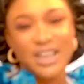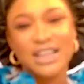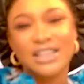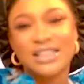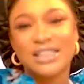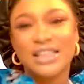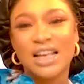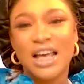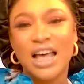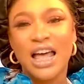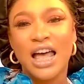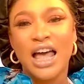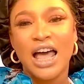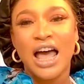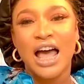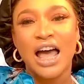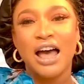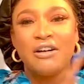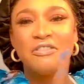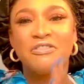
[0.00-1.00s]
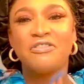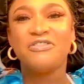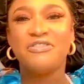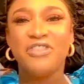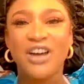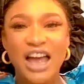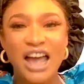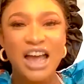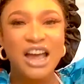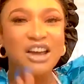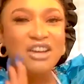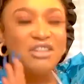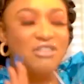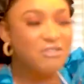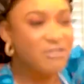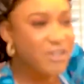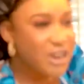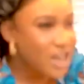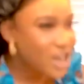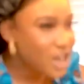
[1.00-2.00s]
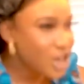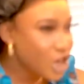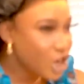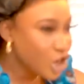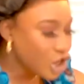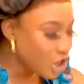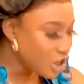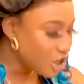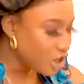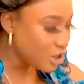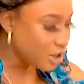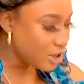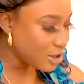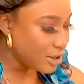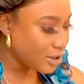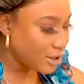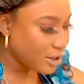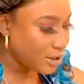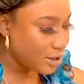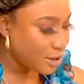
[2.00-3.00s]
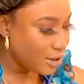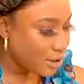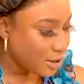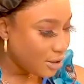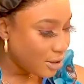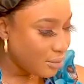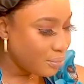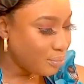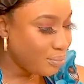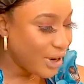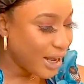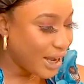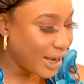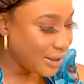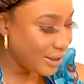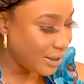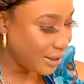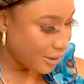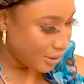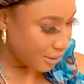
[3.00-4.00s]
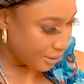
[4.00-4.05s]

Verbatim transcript: this a very good blend.